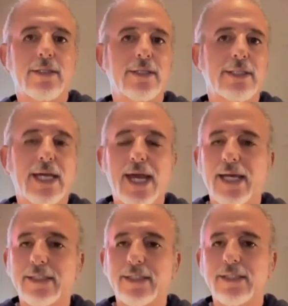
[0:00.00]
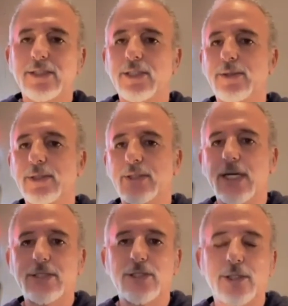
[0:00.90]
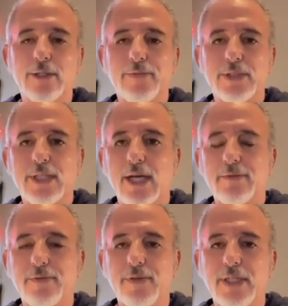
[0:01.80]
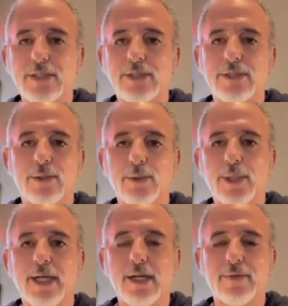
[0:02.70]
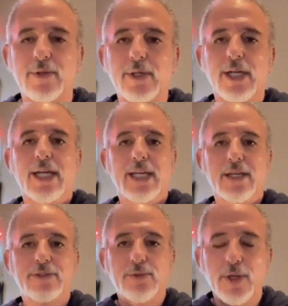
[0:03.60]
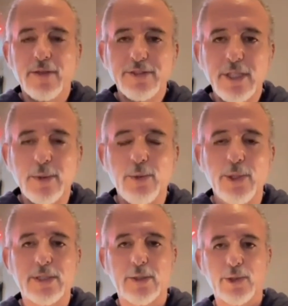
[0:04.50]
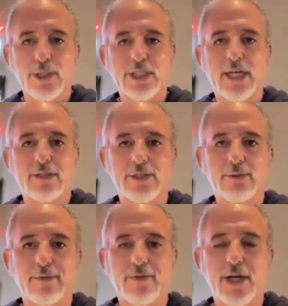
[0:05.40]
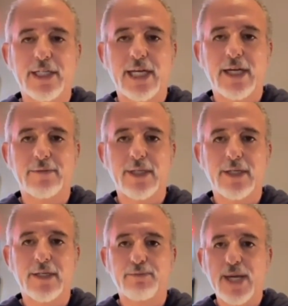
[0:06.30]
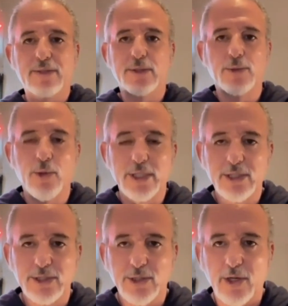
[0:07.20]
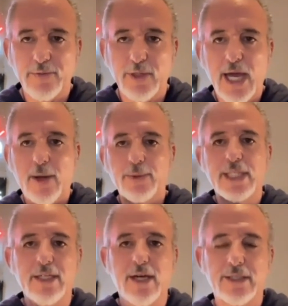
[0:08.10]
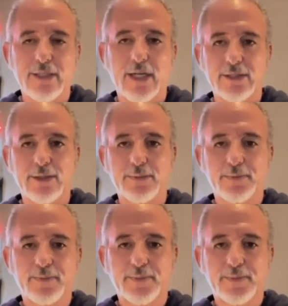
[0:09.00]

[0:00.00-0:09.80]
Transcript: you, you had an issue and you're not sure if it's got fixed or whatever, if if someone wanted to reach out to you and find out, uh, bounce some questions off you, how would they contact you?